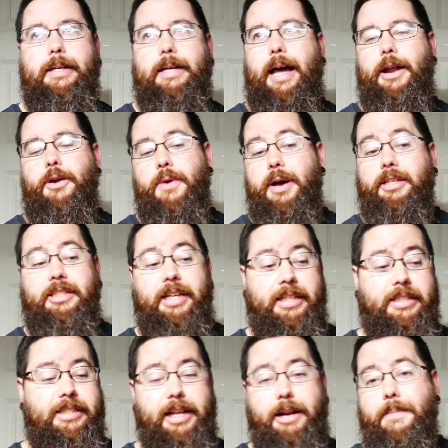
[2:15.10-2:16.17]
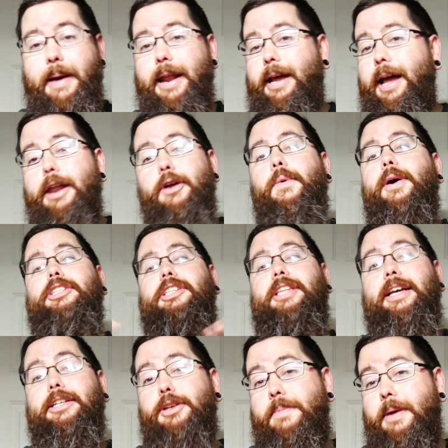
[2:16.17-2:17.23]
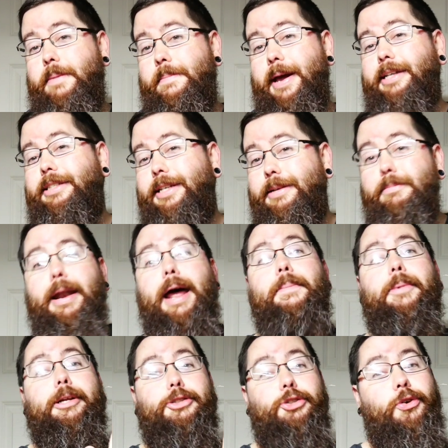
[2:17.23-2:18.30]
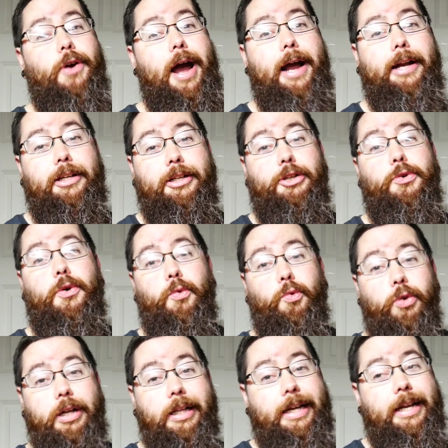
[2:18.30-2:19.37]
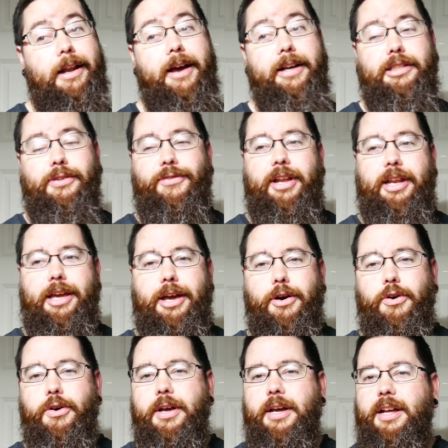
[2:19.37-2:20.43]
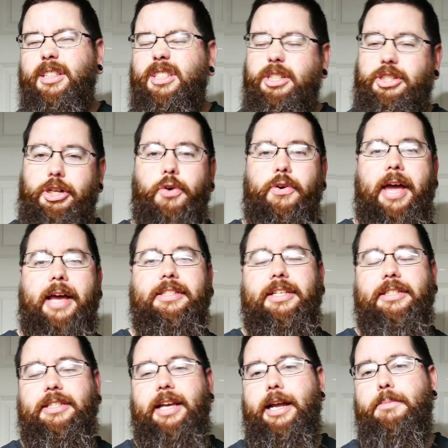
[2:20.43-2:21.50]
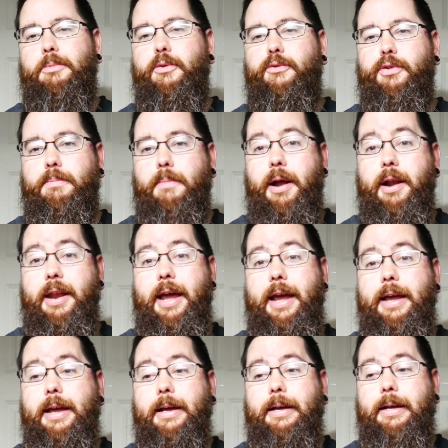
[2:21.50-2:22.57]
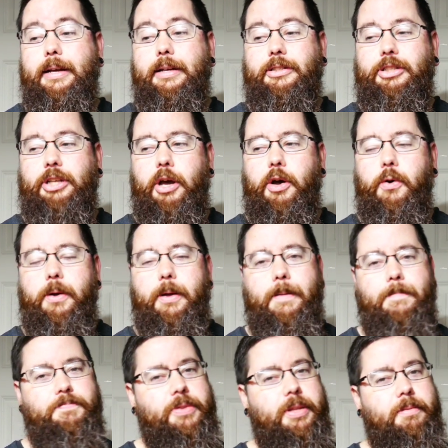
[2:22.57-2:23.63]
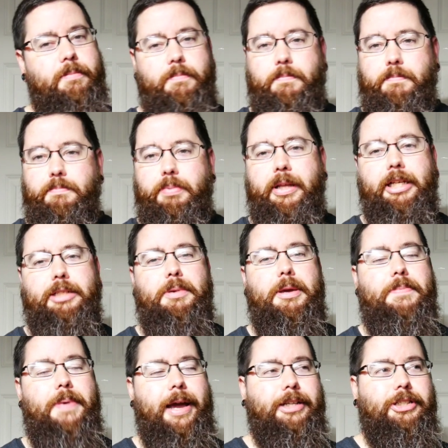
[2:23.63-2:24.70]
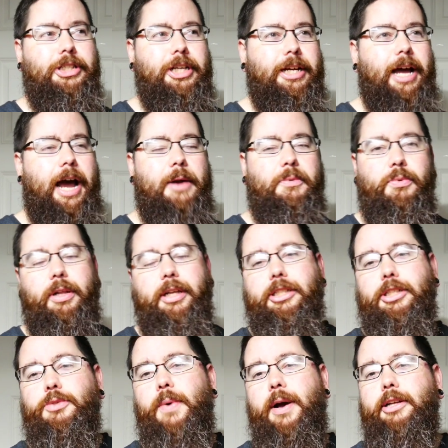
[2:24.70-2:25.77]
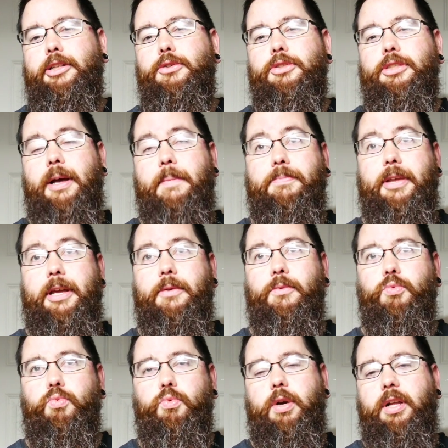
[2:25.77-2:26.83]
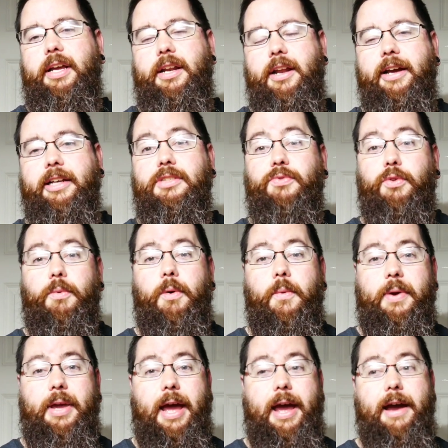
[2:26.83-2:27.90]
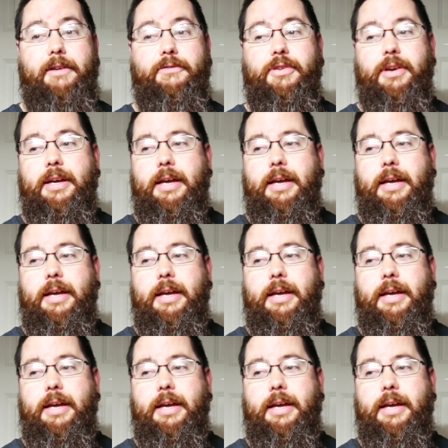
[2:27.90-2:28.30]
I don't want to say cinematic, I don't want you to think it's going to be amazing, but I'm going to try to do a really nice video to showcase this animal for Monday. So please be patient. I really just want to do something really nice for what we have.